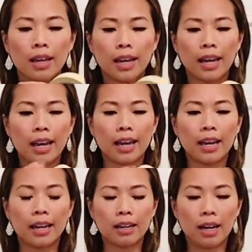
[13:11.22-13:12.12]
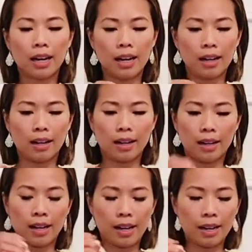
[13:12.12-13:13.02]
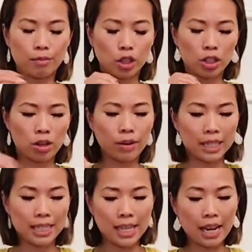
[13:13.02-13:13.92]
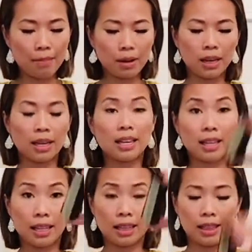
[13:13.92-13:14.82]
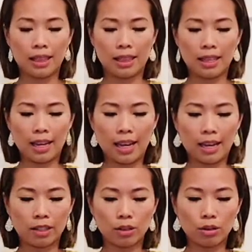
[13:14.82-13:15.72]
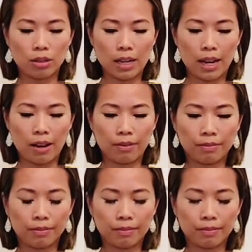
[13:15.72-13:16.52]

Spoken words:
And I'm just going to tape the axle down.